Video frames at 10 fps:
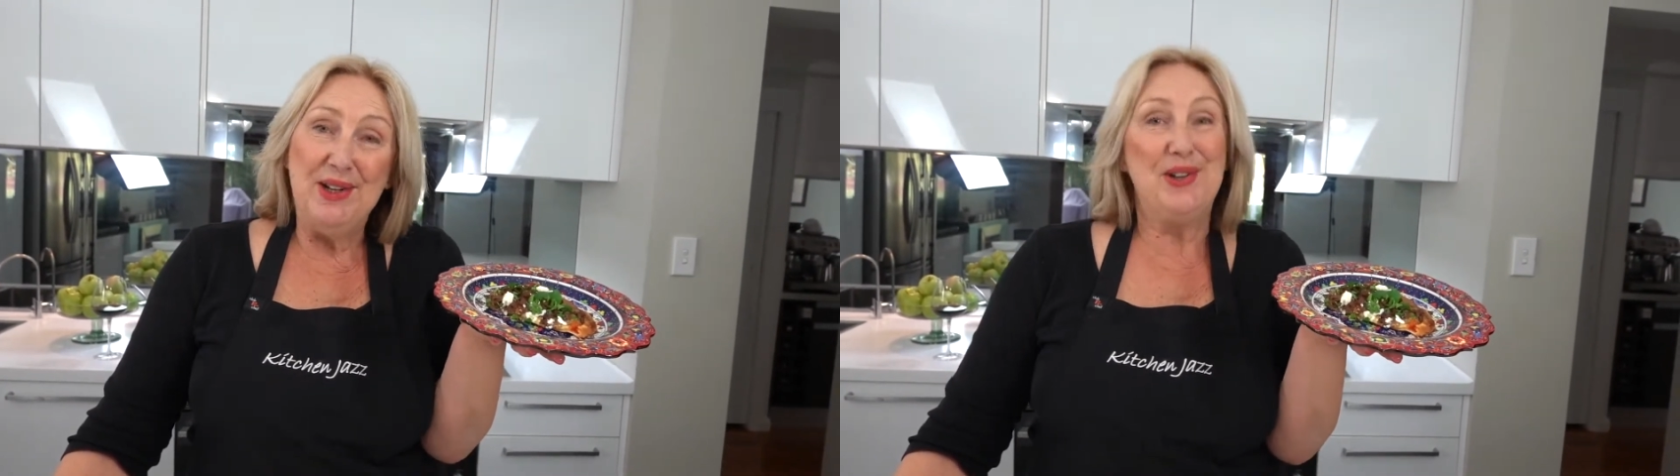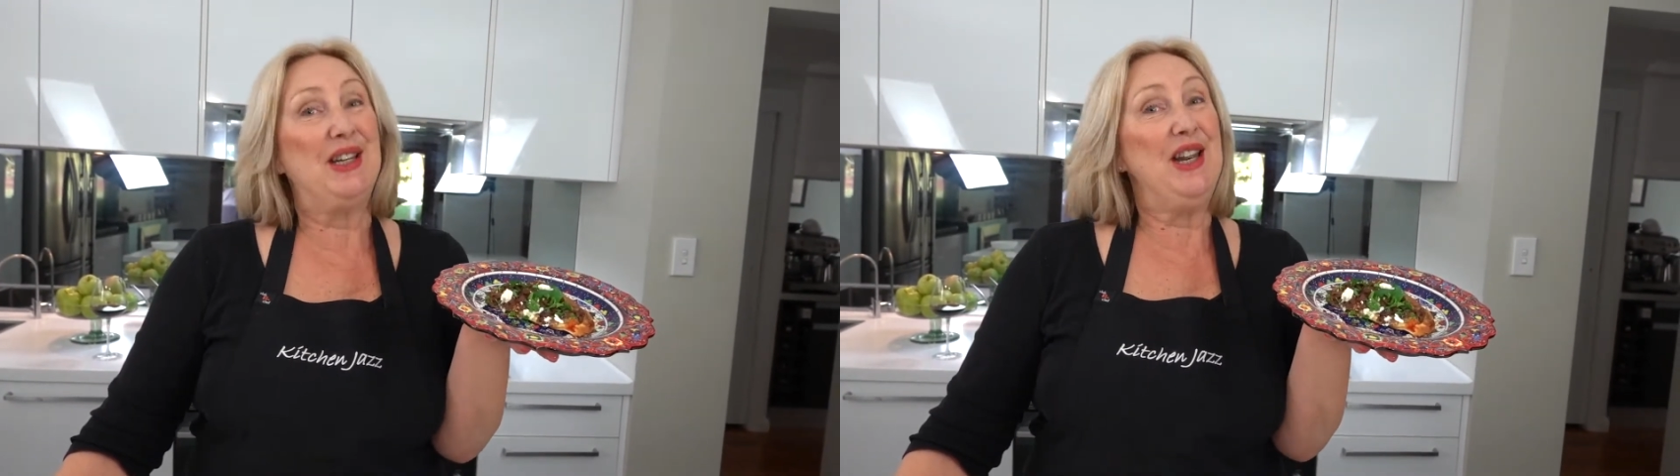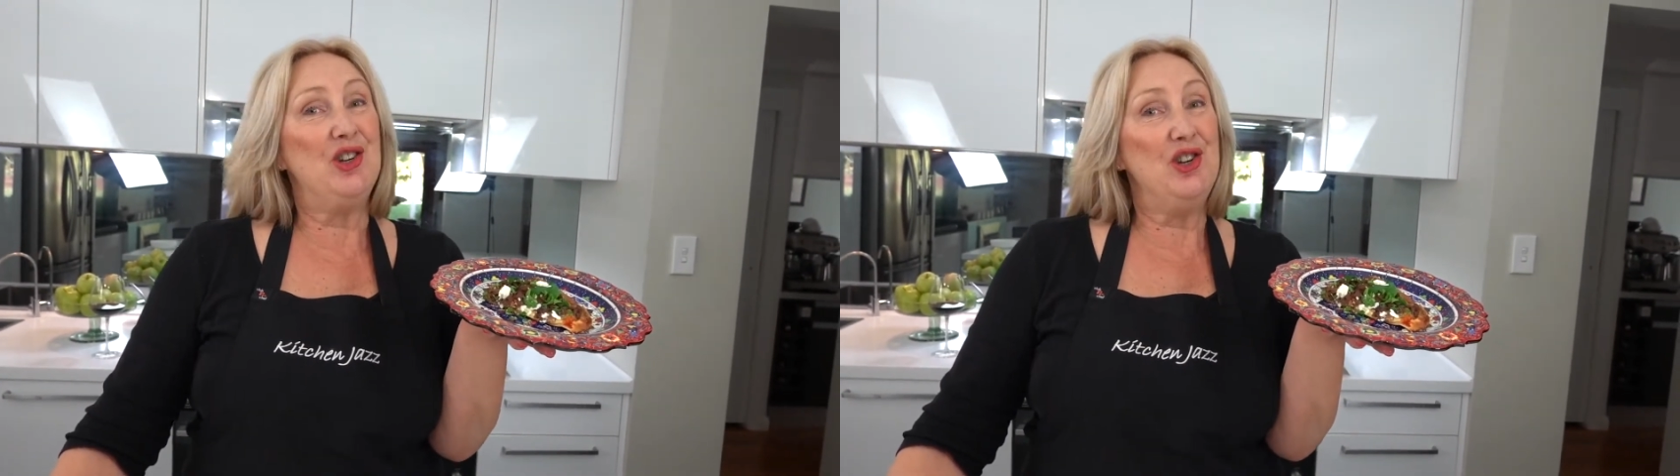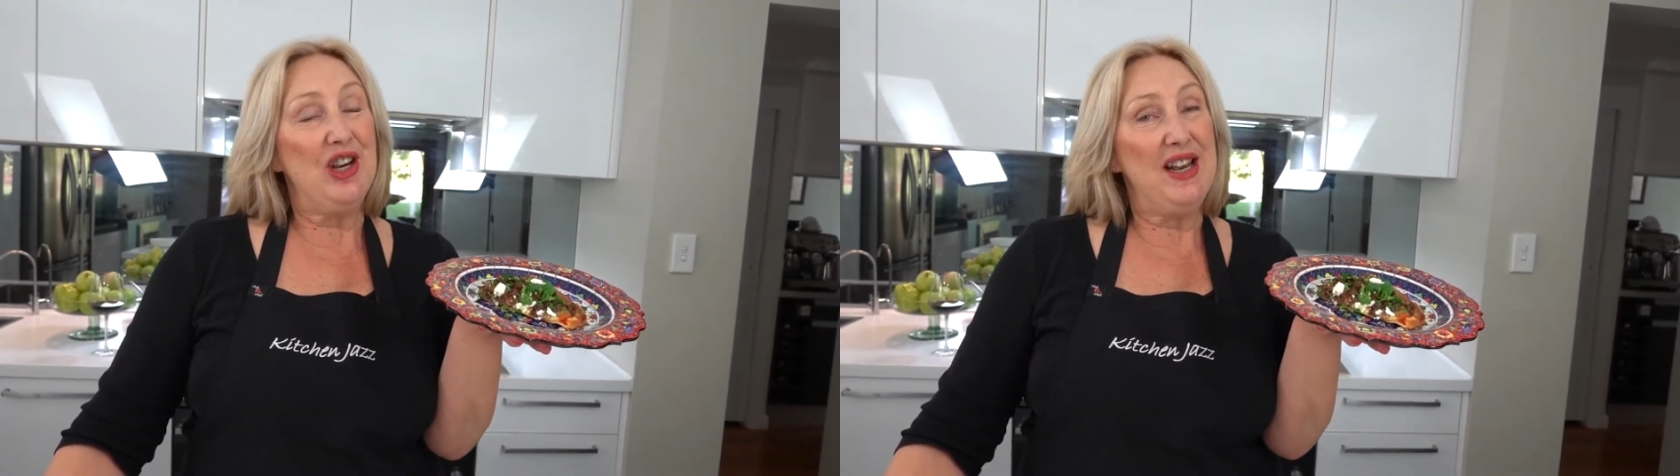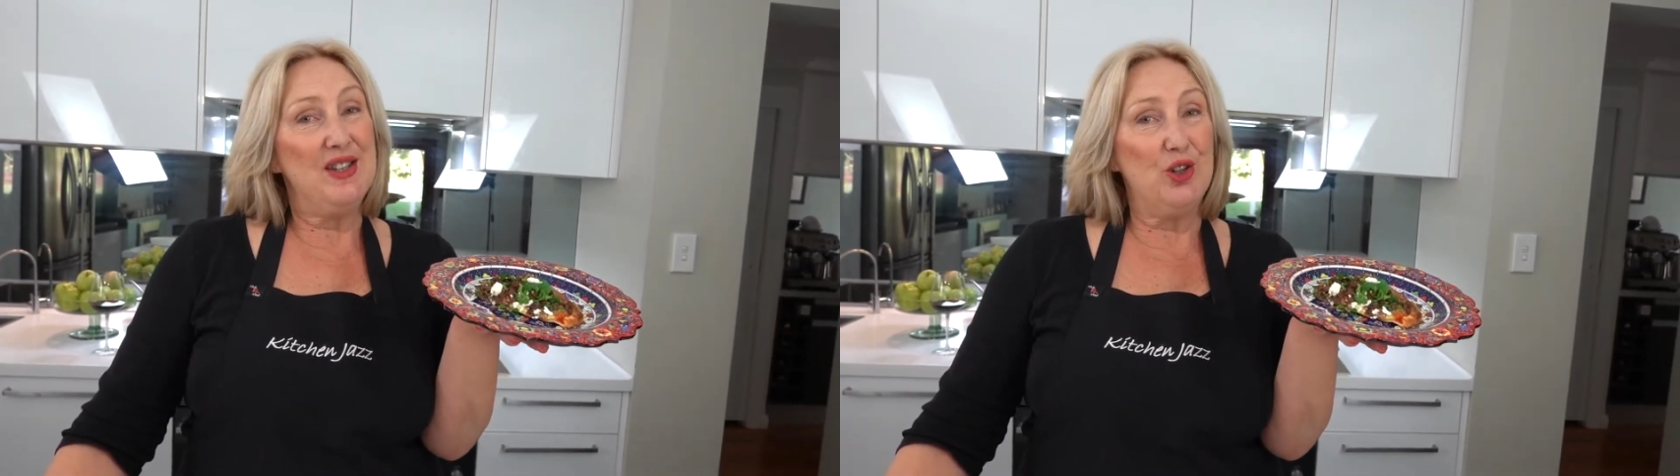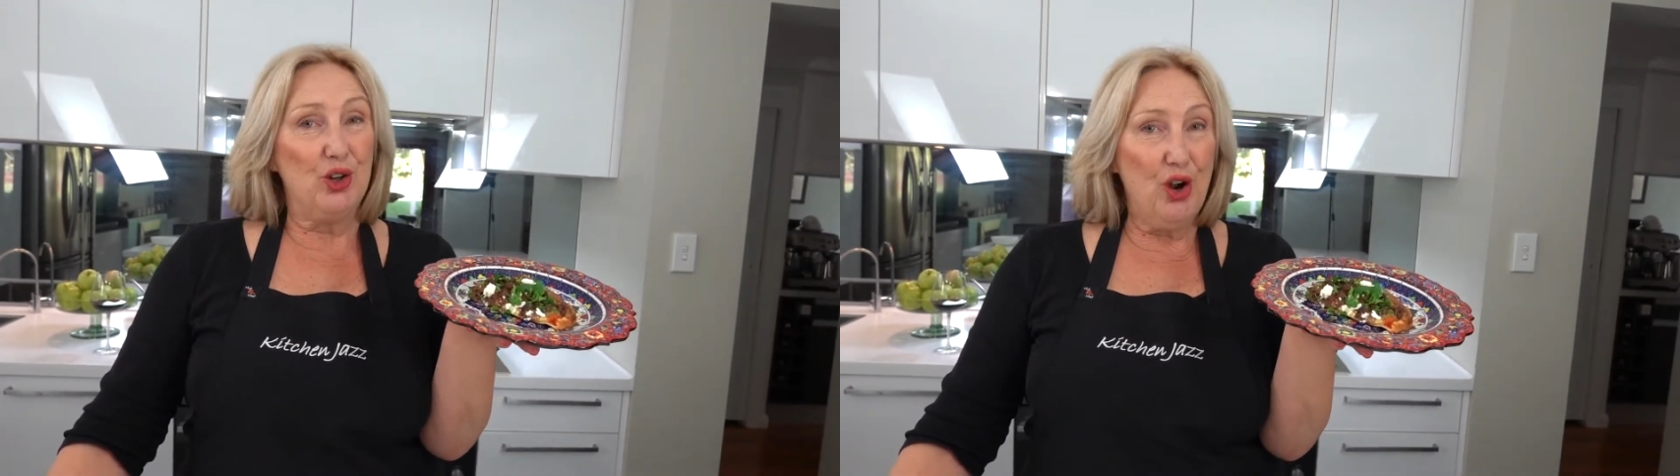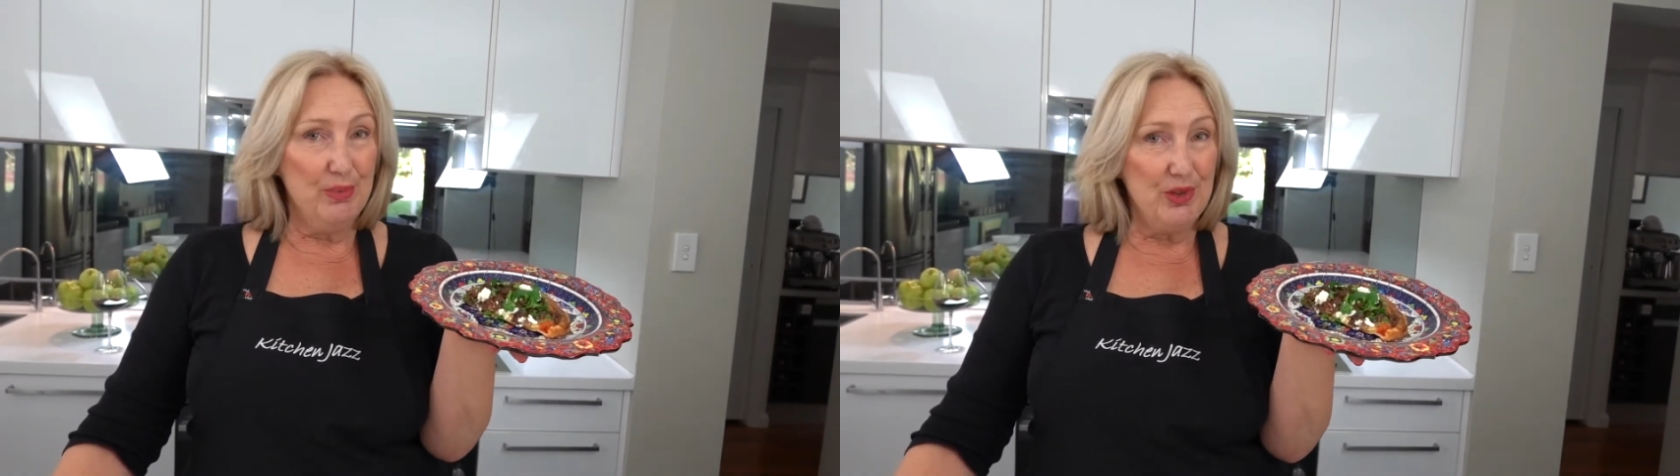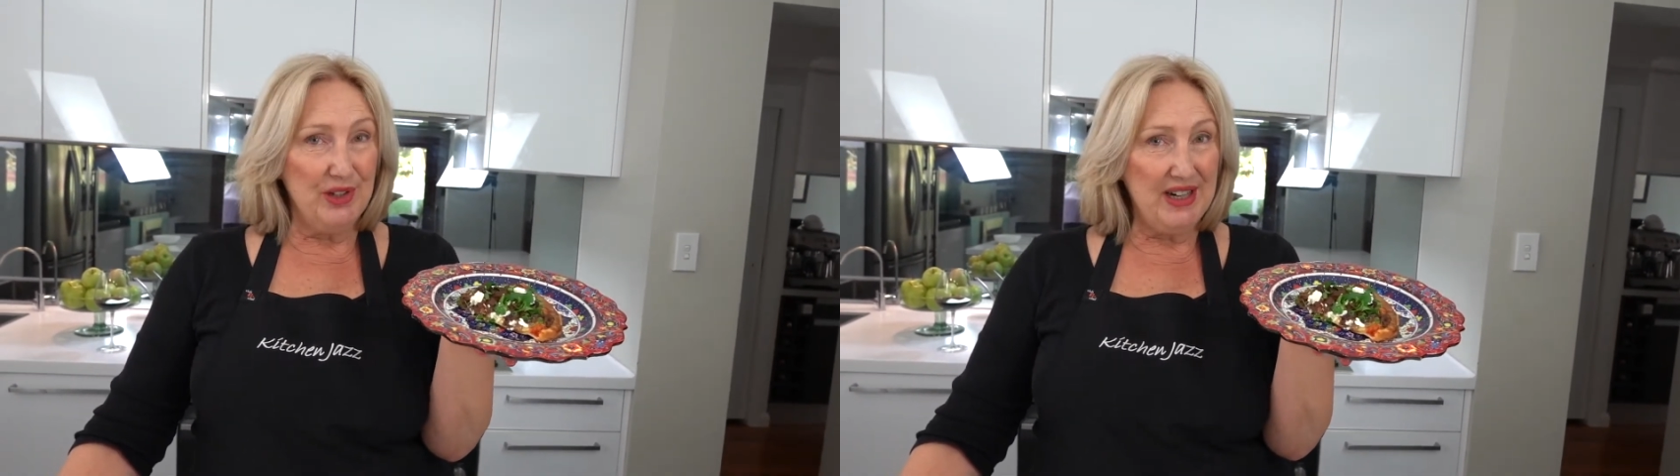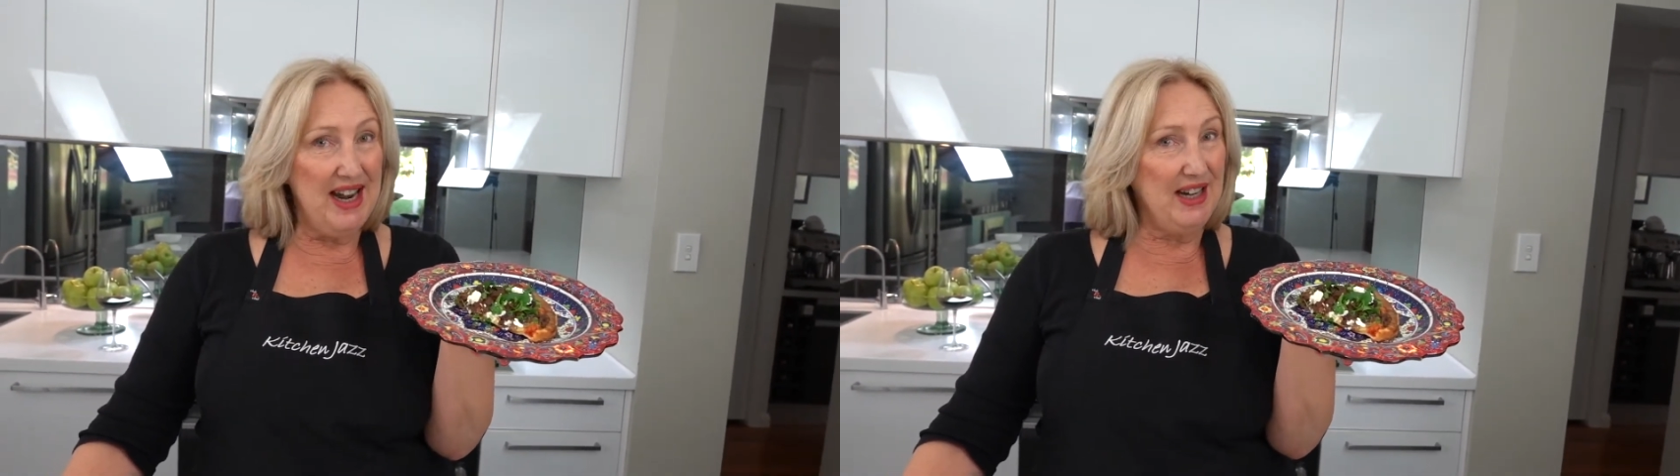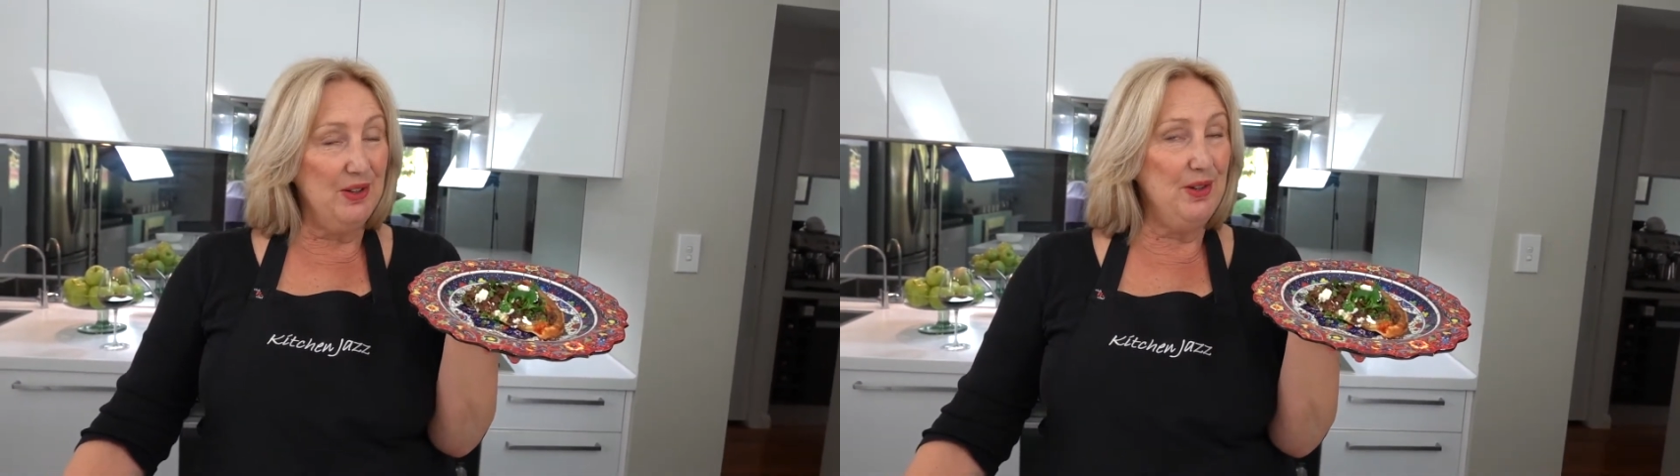go to
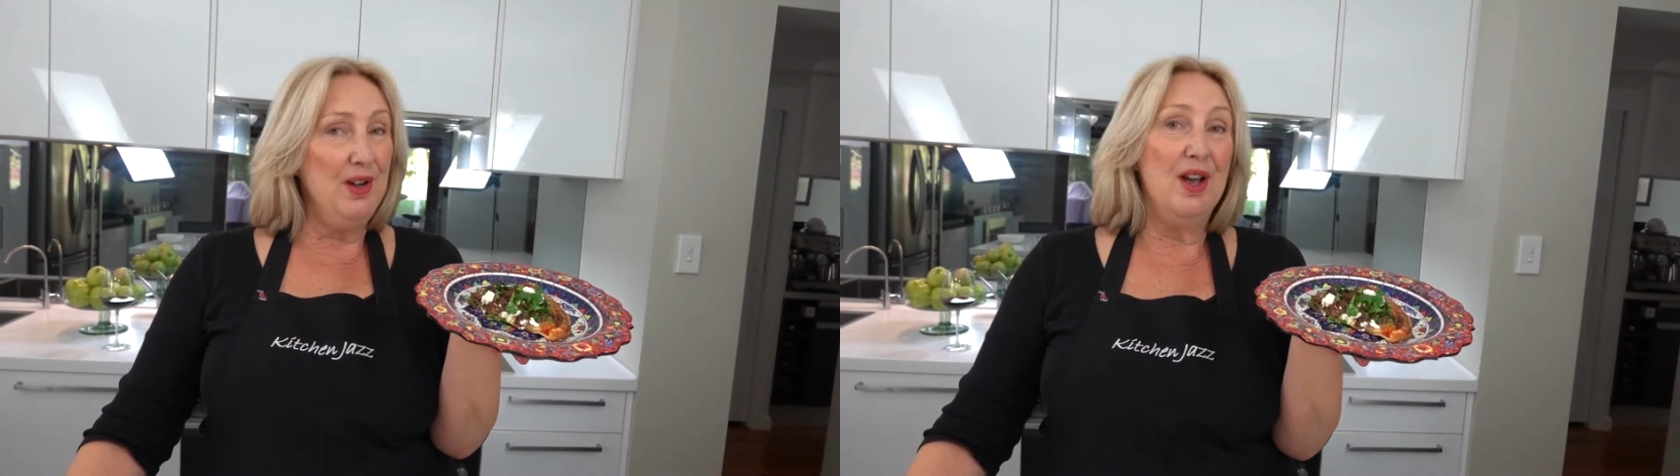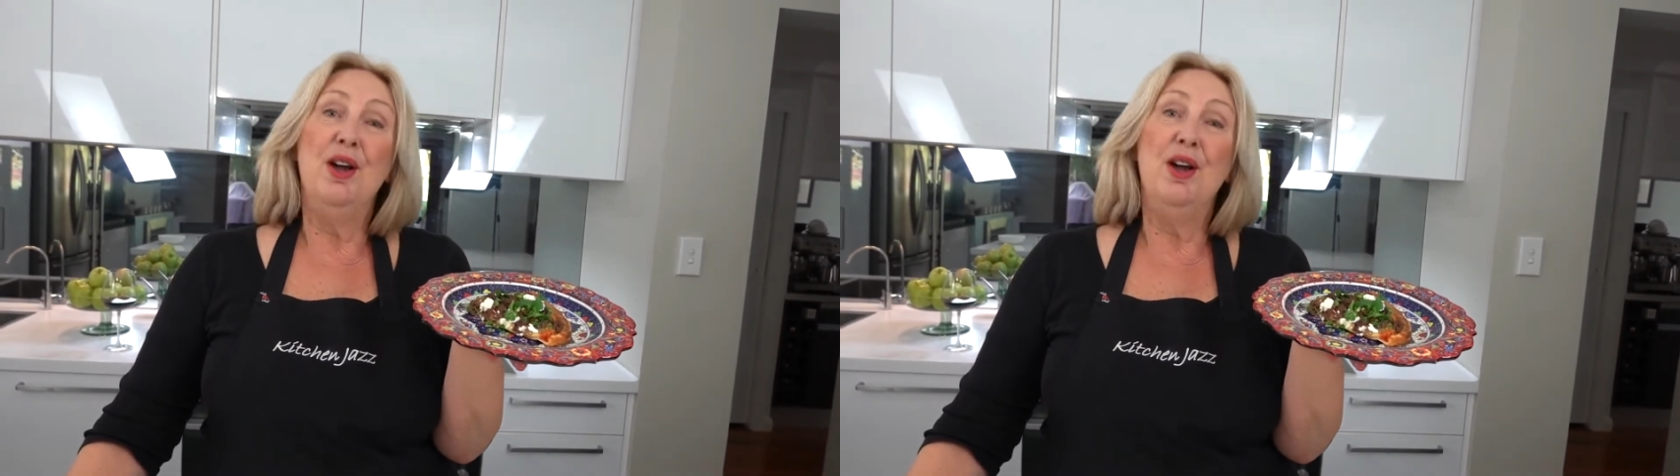kitchenjazz.com.au,